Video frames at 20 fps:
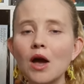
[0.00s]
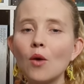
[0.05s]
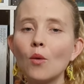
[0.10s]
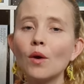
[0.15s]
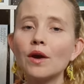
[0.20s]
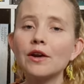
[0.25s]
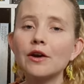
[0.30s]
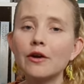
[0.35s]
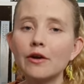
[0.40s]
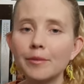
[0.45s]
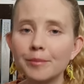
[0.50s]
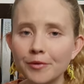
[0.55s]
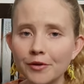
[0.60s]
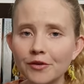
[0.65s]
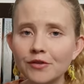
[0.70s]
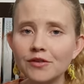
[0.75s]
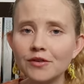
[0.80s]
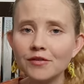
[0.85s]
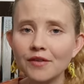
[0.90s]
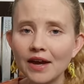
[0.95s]
when her
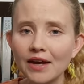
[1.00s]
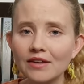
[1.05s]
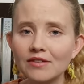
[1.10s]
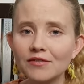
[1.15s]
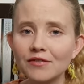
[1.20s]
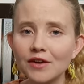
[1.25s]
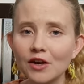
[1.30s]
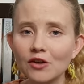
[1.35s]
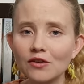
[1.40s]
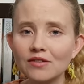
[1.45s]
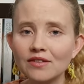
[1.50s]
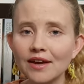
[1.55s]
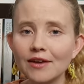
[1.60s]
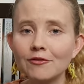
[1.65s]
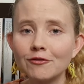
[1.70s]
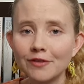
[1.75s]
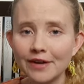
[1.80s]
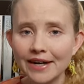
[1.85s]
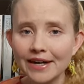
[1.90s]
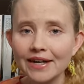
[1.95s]
abusive
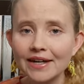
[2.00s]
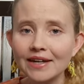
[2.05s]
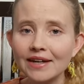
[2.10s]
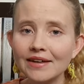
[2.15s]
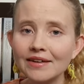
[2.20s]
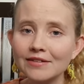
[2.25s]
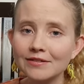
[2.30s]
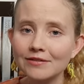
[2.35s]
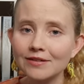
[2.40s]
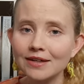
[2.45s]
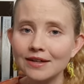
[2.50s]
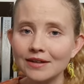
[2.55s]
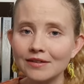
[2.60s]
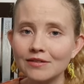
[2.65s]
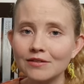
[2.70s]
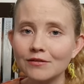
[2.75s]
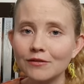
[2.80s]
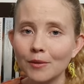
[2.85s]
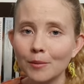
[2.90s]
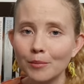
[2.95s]
ex-fiancé Rick is
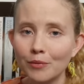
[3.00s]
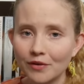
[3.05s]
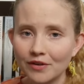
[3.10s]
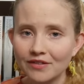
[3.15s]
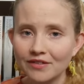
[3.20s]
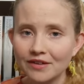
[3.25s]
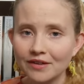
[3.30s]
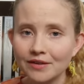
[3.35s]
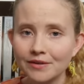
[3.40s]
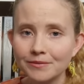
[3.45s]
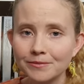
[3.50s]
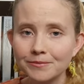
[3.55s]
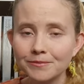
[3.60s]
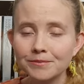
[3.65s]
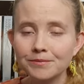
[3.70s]
released from prison.